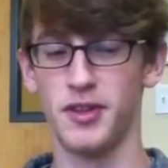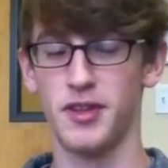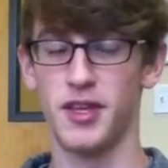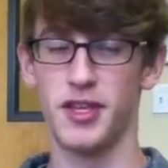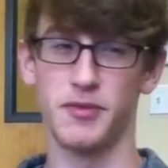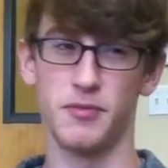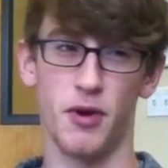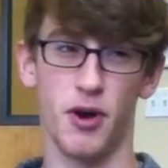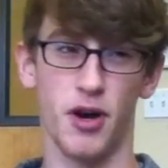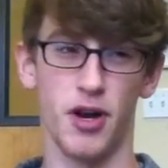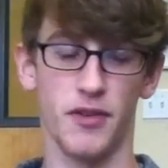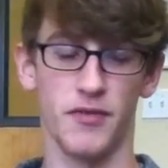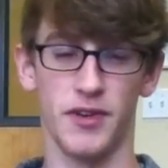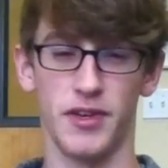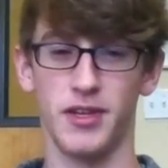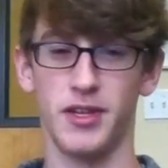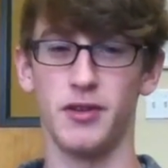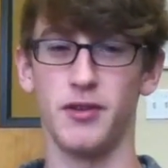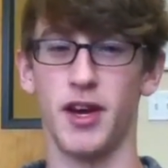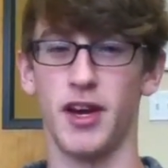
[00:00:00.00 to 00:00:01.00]
It's part of
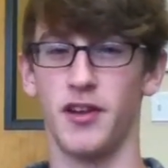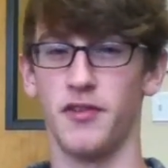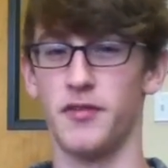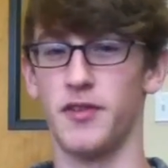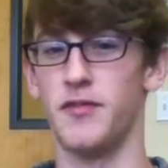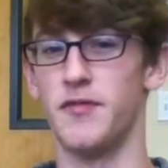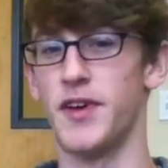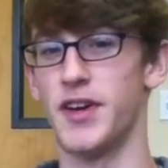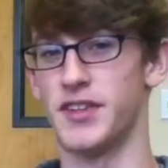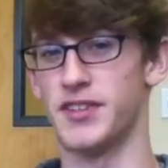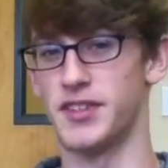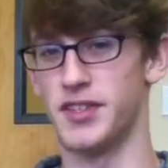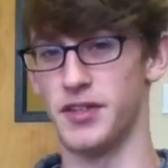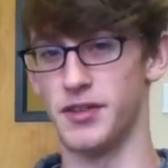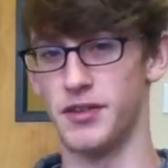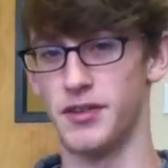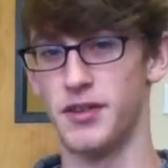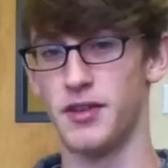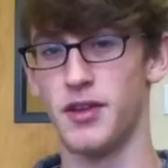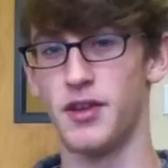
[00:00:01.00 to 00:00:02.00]
it. You kind of invest in